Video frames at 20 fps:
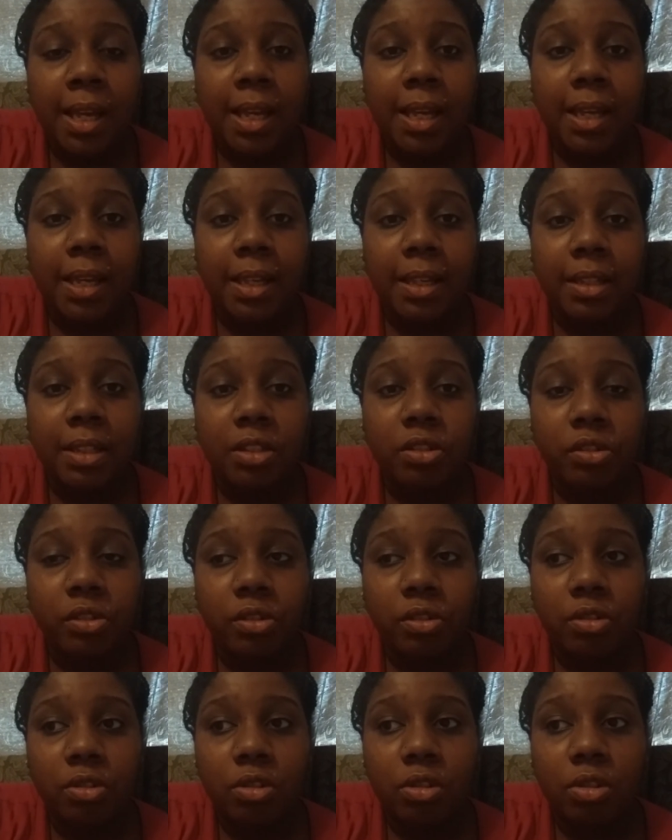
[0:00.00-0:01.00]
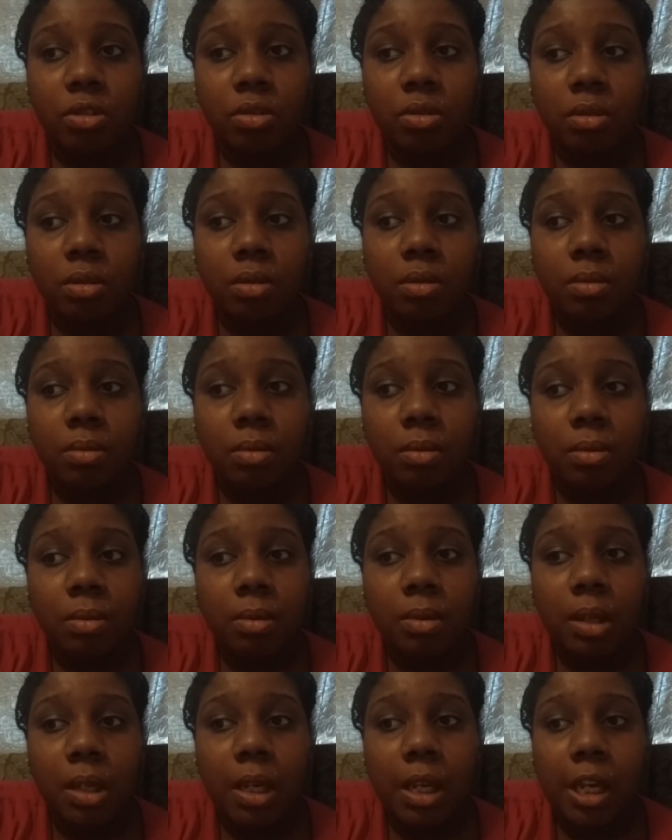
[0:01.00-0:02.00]

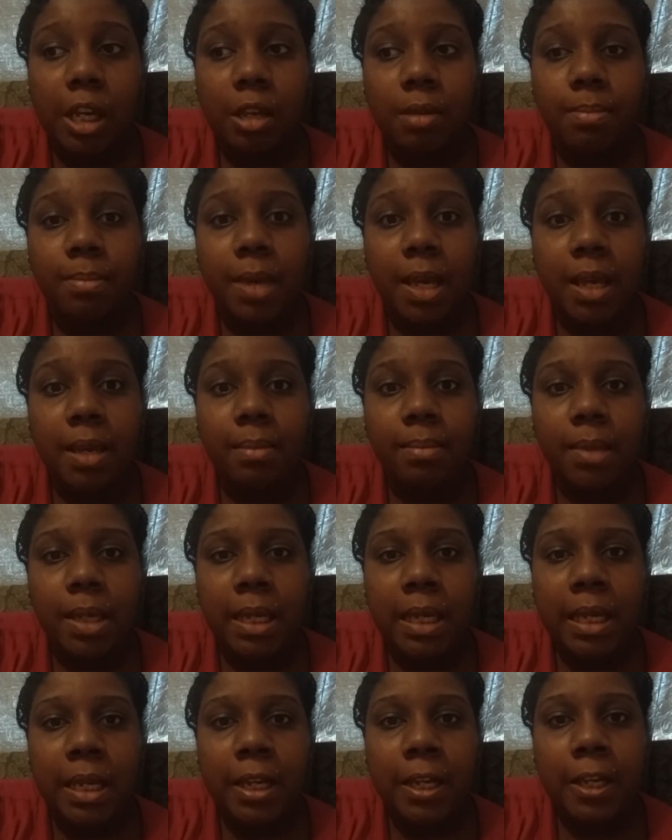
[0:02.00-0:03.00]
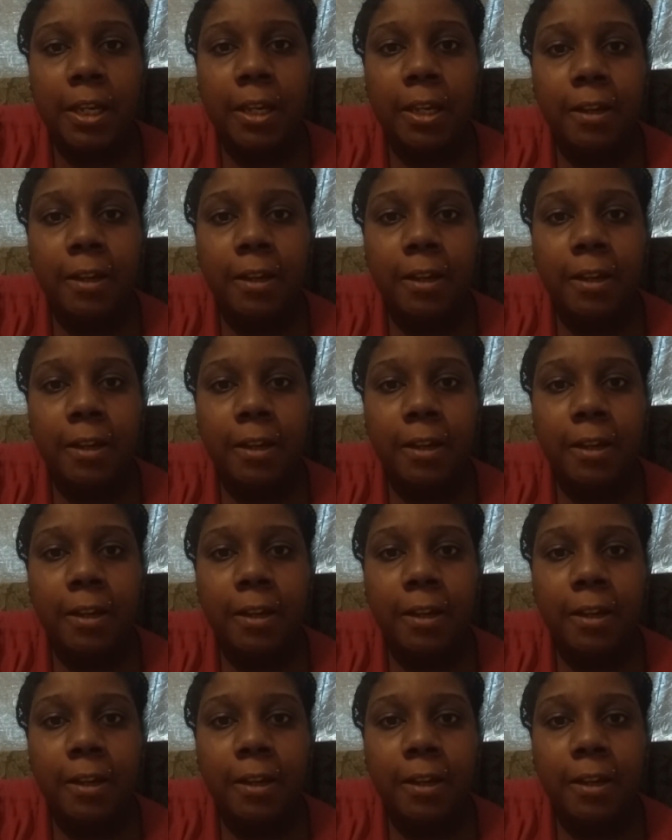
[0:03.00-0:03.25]
it made me